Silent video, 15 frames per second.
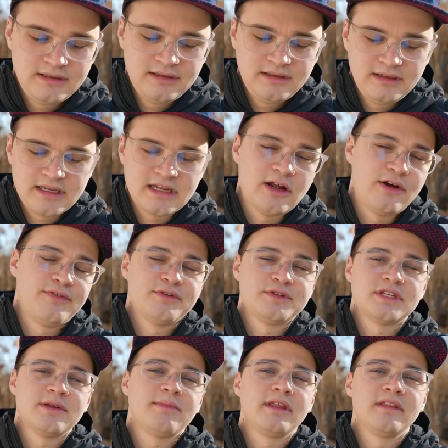you know, if it was
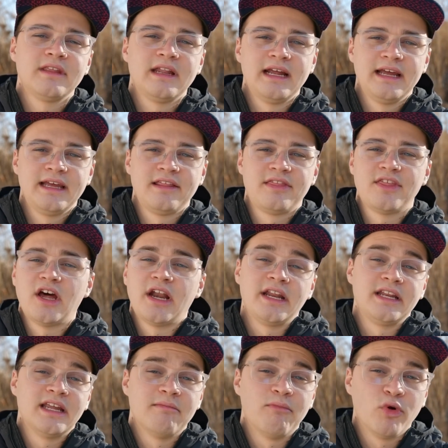something that I thought
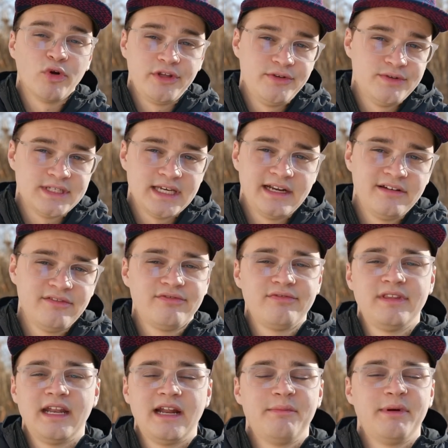I'd get more use out of,
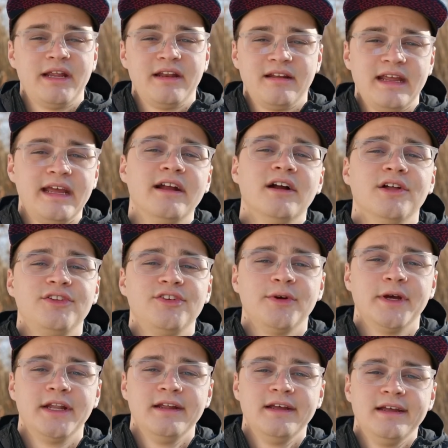then I might hang on to
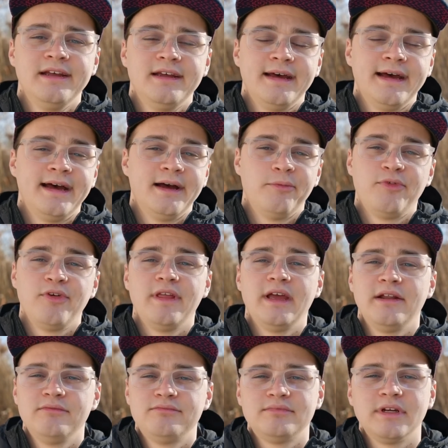it. For
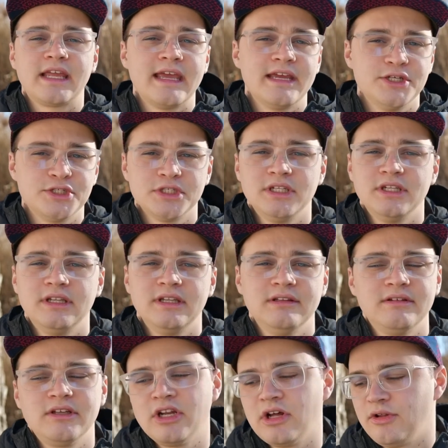that
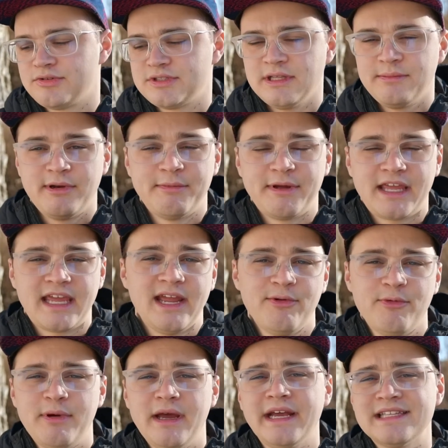occasion, you know, I'll slip it in my camera
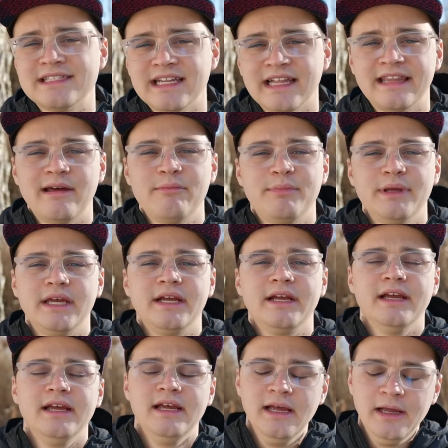bag. It's not that big,
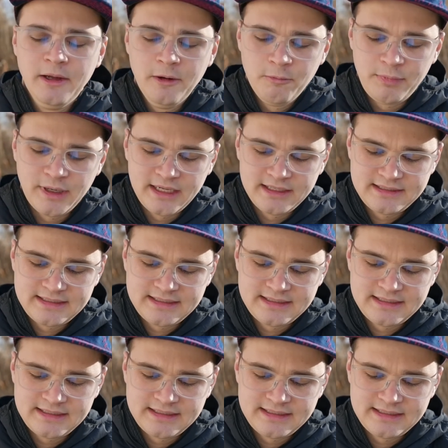but